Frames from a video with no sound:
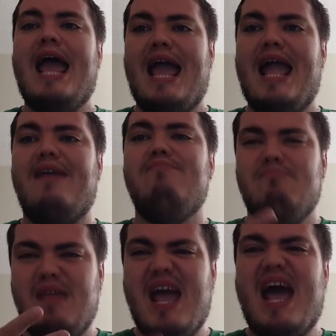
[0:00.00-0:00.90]
and
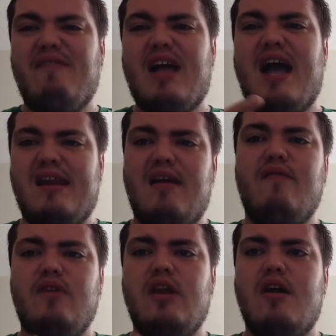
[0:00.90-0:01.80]
they have kind
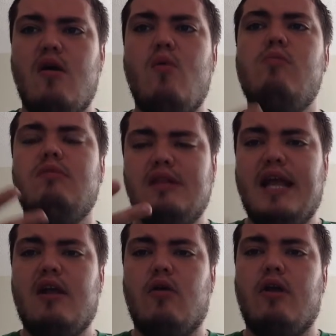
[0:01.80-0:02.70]
of, you know,
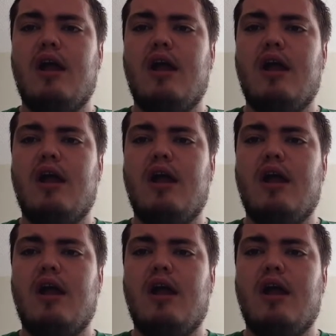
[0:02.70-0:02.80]
lingered.